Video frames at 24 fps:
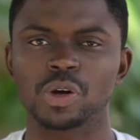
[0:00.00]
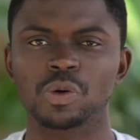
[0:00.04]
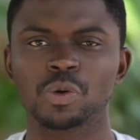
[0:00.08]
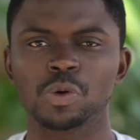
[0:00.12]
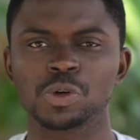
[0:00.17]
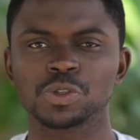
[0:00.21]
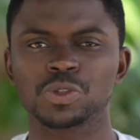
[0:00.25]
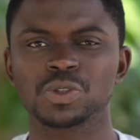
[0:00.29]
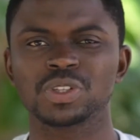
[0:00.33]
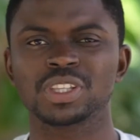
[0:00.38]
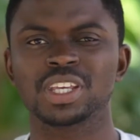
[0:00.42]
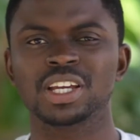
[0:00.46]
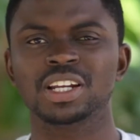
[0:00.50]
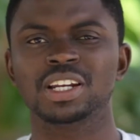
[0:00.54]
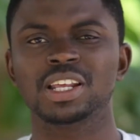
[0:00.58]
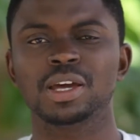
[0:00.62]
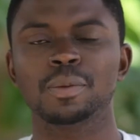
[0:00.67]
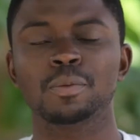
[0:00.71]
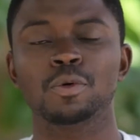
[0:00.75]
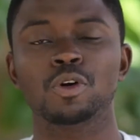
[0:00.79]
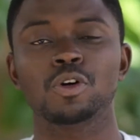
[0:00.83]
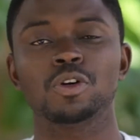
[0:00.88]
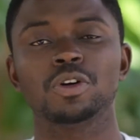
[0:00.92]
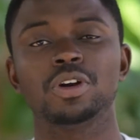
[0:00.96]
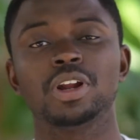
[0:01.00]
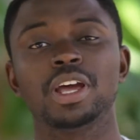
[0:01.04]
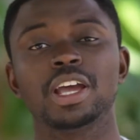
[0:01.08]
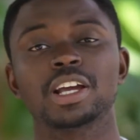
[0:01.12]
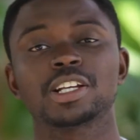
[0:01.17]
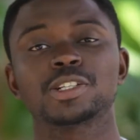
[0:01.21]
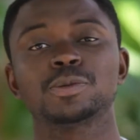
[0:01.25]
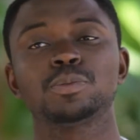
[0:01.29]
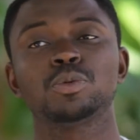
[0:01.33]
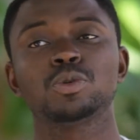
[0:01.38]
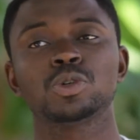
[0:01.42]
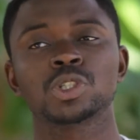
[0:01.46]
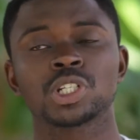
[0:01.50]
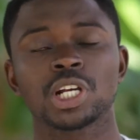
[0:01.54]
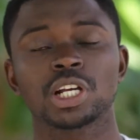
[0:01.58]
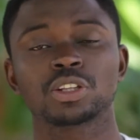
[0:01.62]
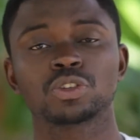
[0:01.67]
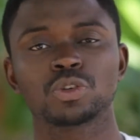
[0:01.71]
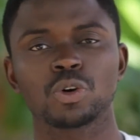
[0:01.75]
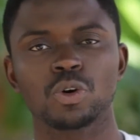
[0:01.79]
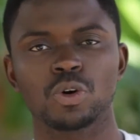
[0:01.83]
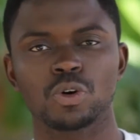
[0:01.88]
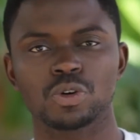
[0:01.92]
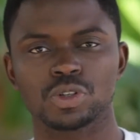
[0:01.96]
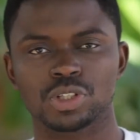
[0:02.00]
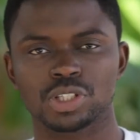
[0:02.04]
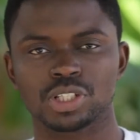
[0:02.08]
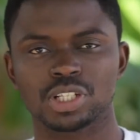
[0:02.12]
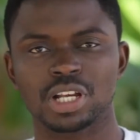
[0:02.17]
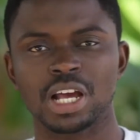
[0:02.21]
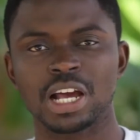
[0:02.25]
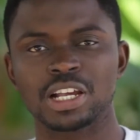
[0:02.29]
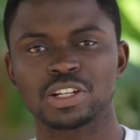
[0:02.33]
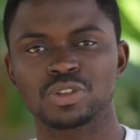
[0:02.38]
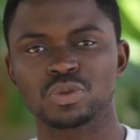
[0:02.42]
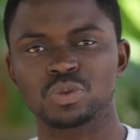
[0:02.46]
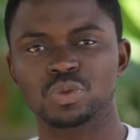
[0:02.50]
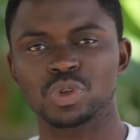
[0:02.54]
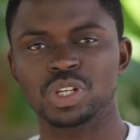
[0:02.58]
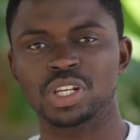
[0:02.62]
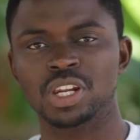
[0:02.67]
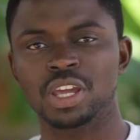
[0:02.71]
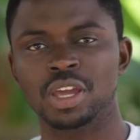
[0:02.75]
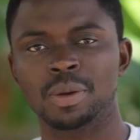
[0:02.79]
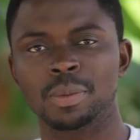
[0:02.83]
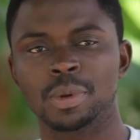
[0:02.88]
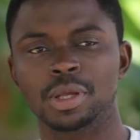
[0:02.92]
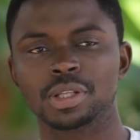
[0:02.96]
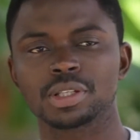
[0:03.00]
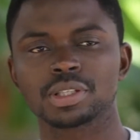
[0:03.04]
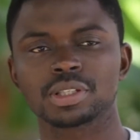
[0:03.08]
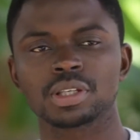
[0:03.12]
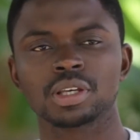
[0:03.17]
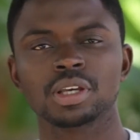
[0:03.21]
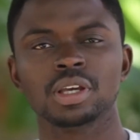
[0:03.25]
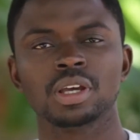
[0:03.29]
We want to take them on exposure tours, as we name it.